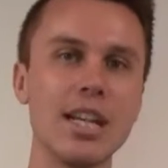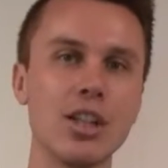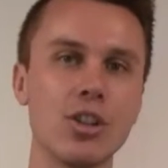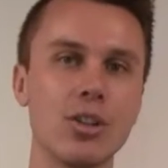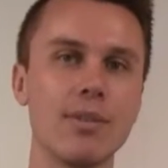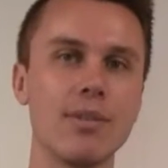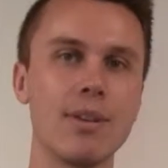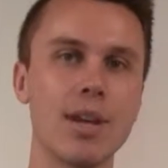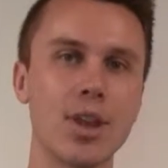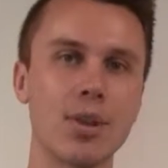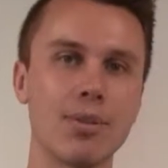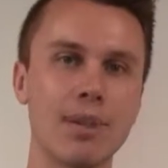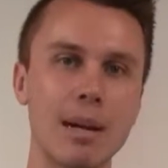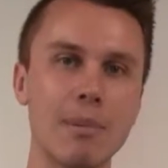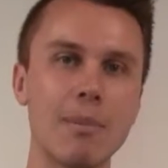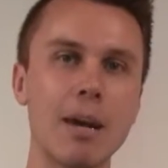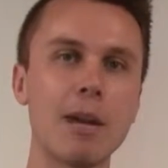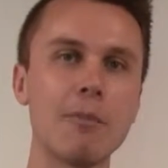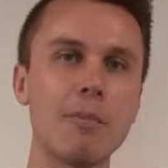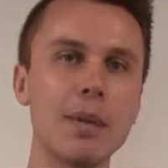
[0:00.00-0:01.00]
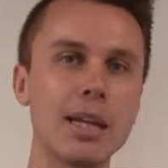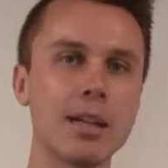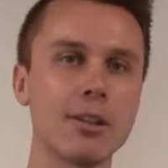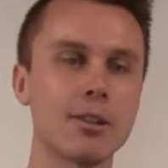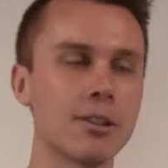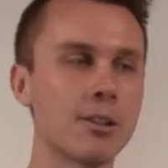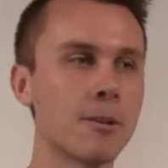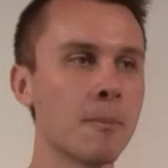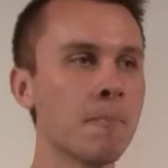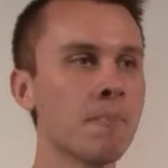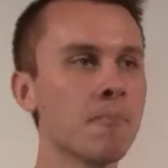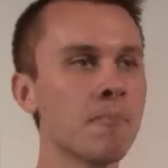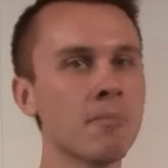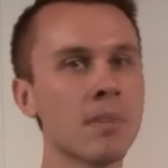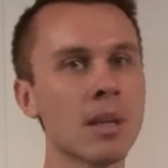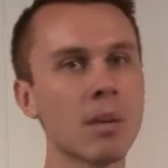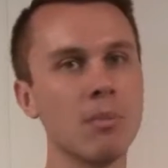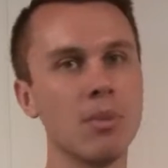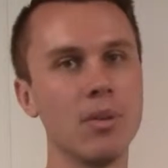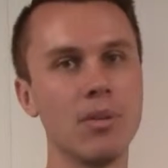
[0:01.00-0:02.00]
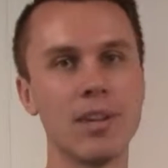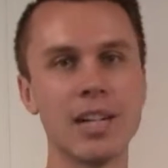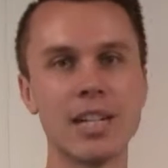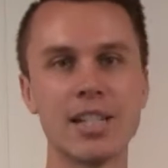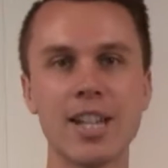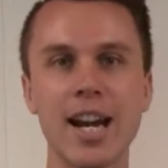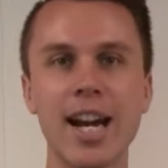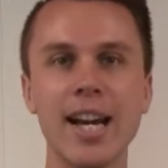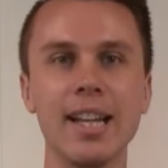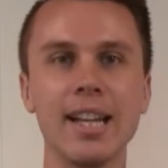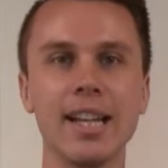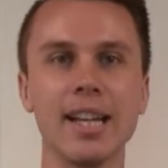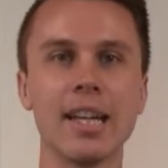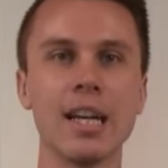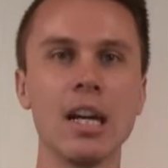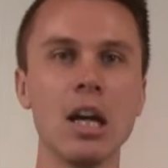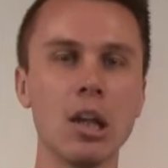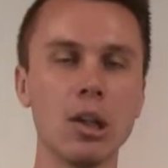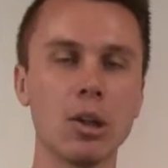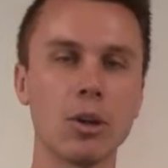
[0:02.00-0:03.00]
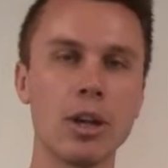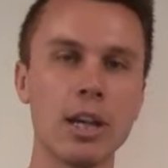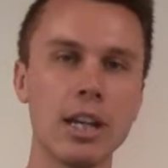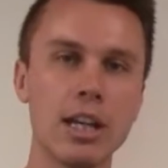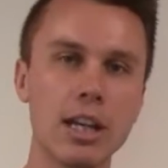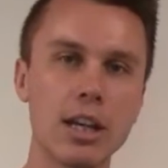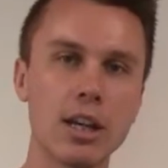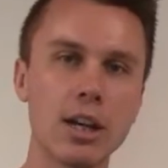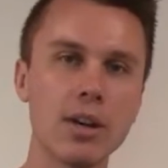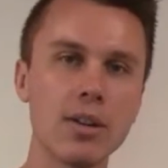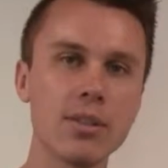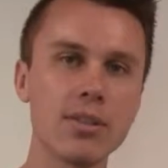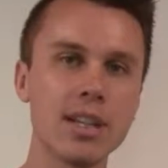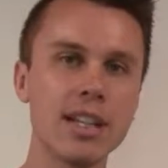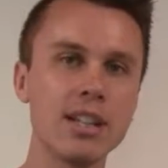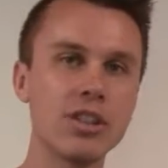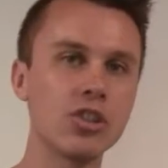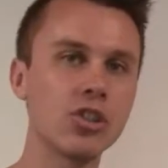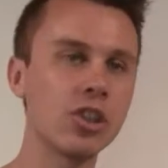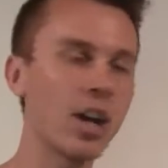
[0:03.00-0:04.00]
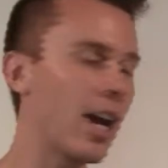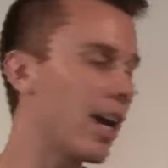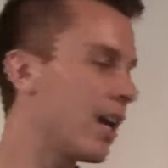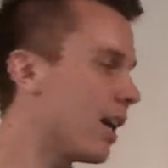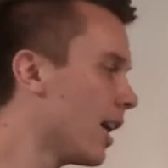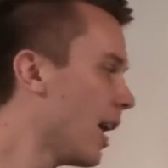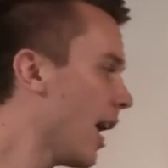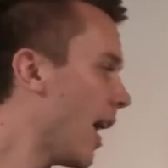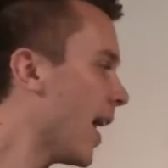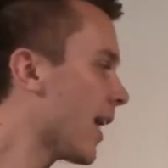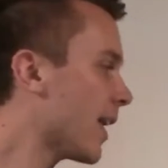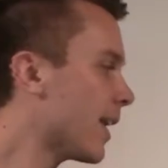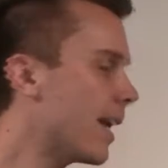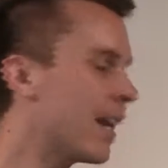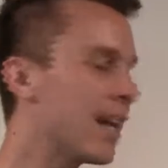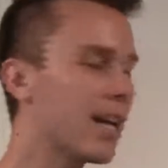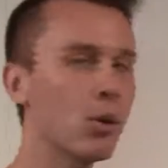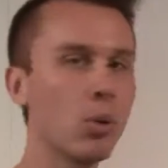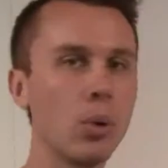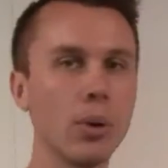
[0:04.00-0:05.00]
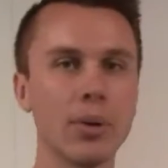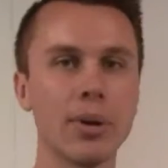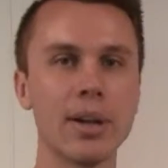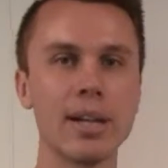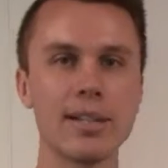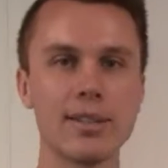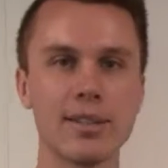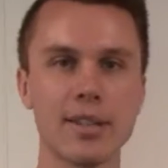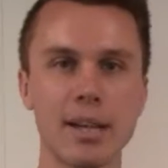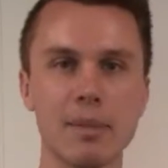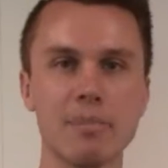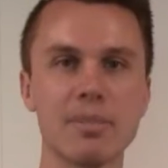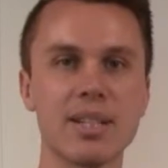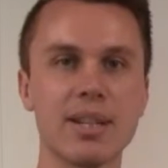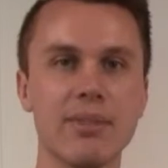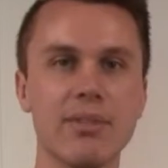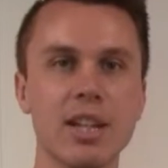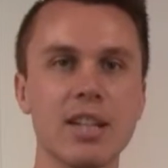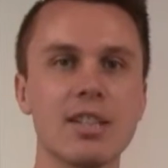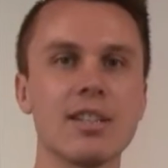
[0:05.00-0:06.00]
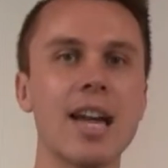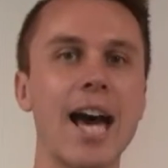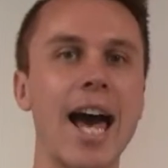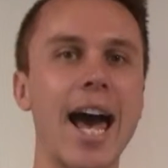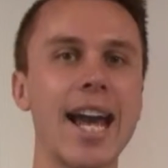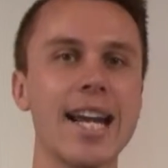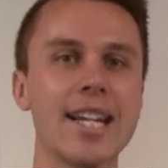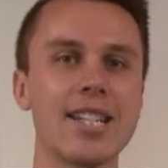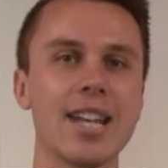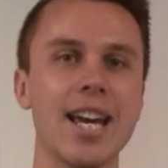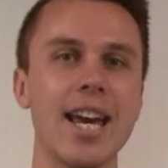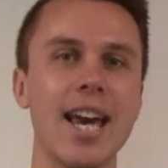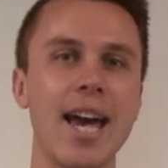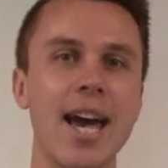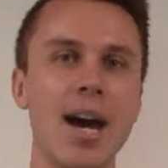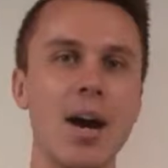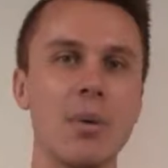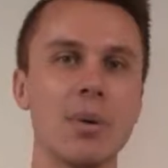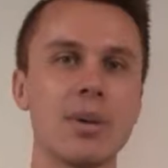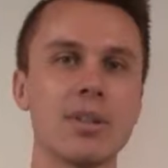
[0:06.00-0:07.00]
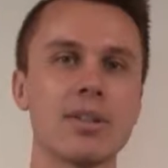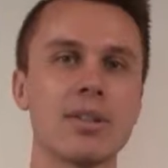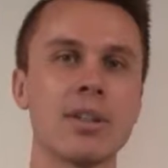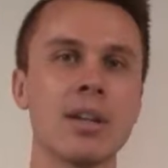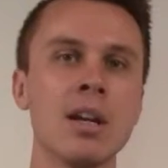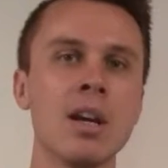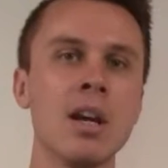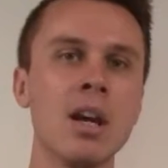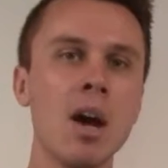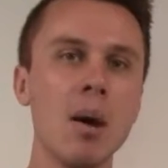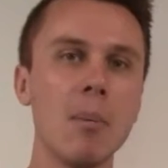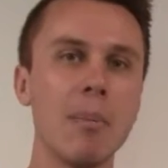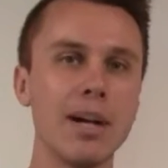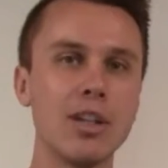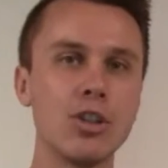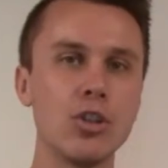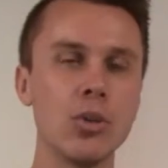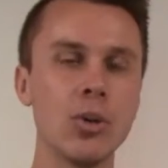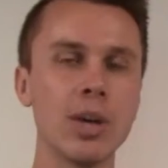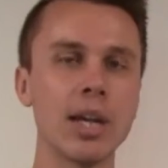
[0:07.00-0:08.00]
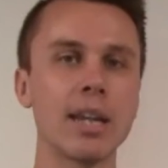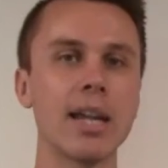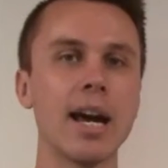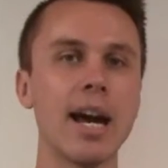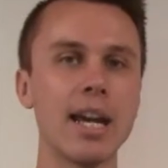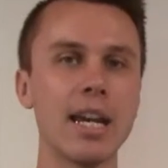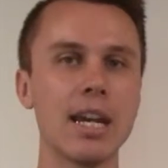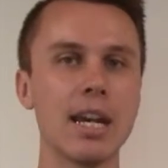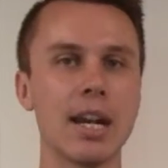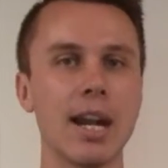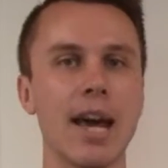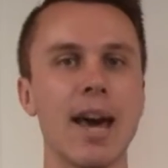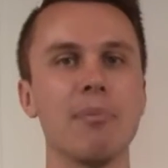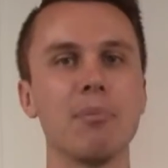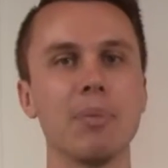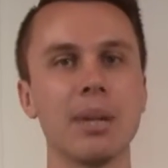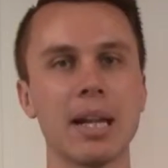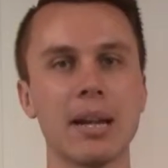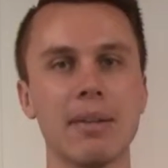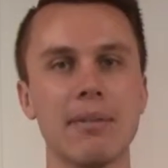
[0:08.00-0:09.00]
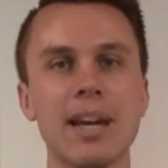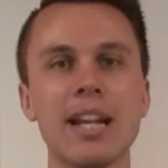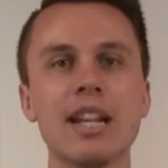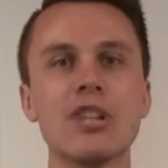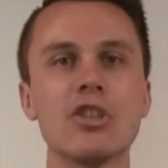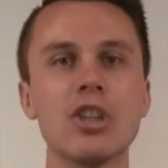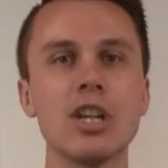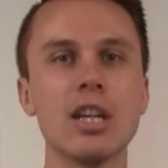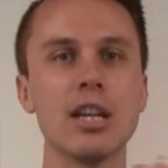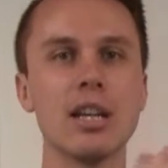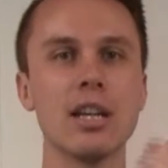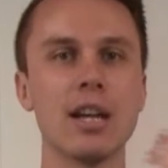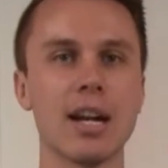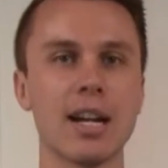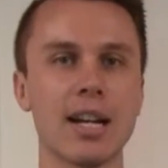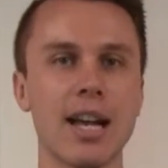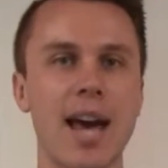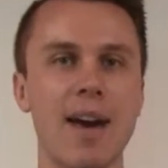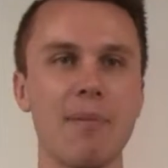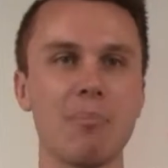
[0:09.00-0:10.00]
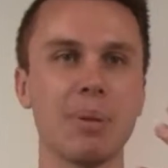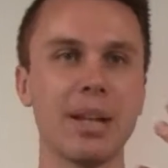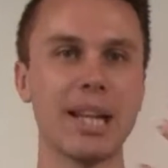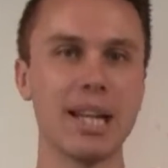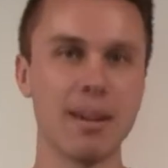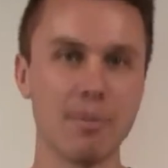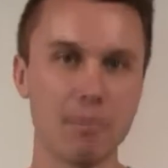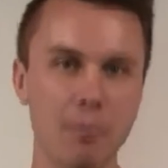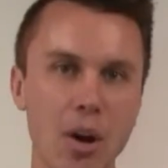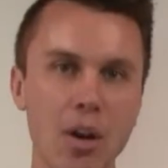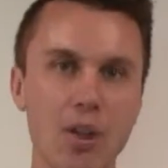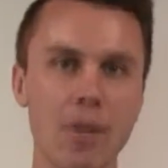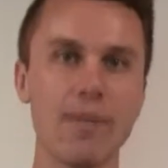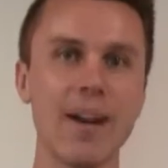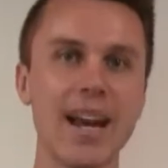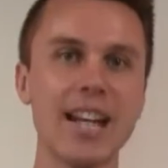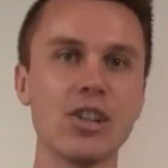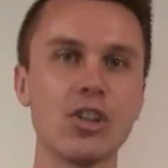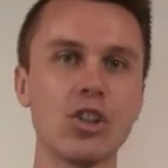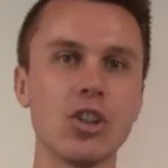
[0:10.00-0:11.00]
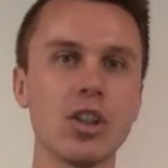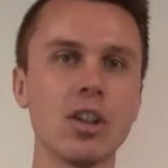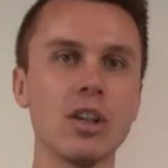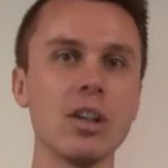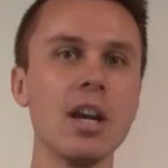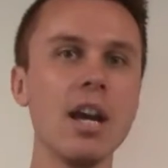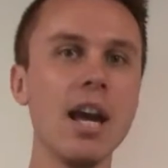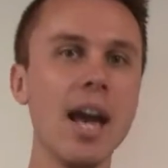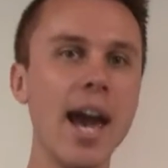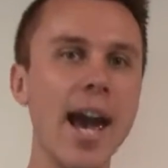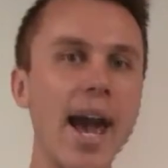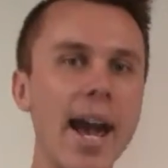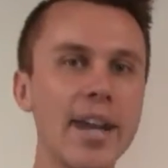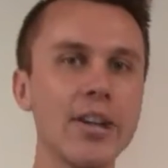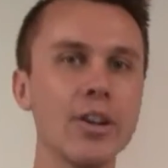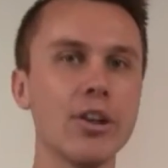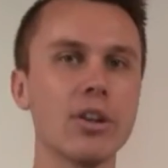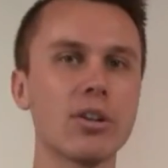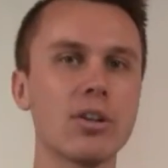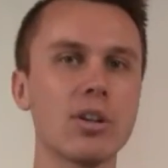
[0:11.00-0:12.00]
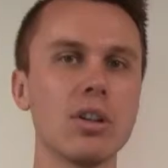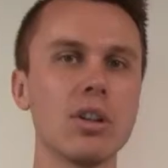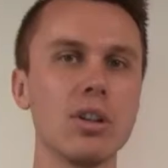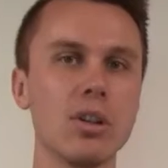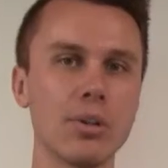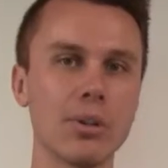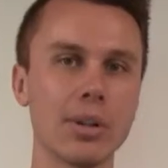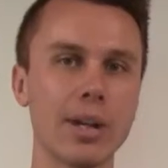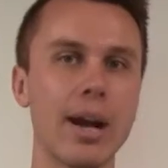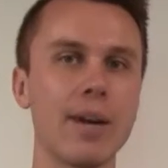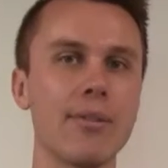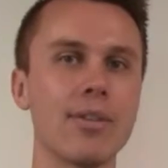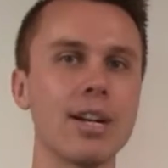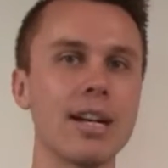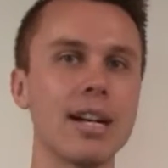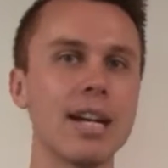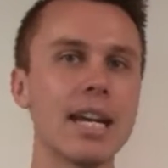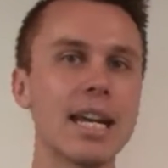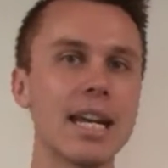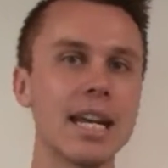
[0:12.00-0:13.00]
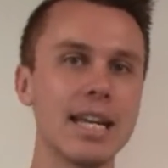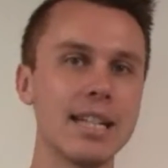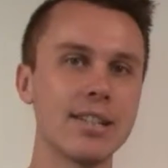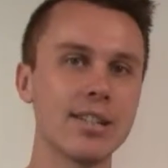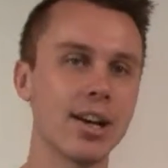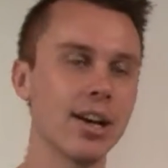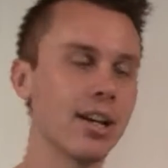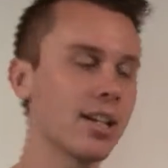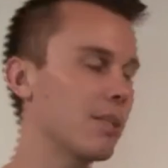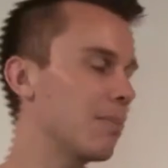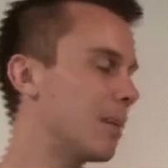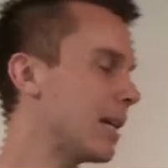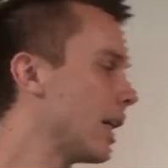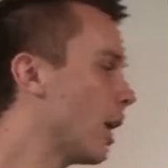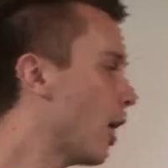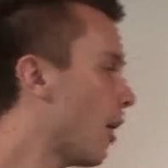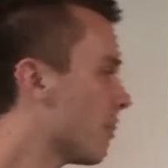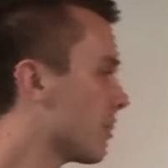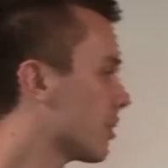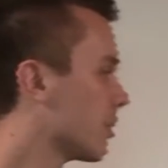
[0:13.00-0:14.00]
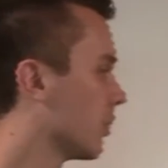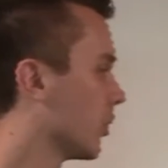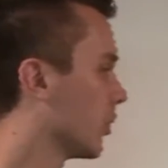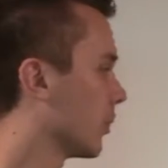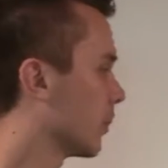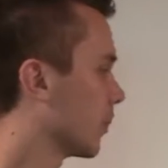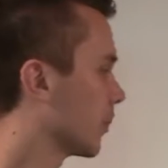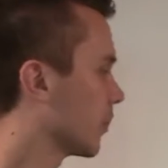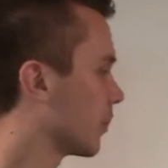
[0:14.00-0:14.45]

of your three main meals. Moving daily, looking at your goals each day, and getting quality sleep 7 to 8 hours. By doing that, you're going to have plenty of energy, you're going to have plenty of motivation, and your recovery is going to be optimal.